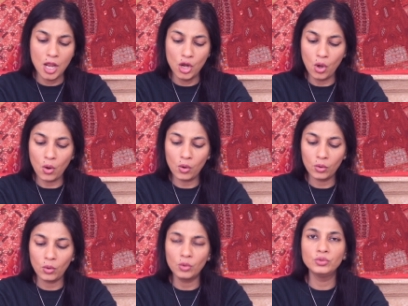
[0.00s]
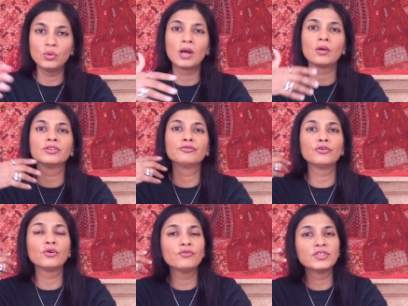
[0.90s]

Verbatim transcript: long, or you are on the phone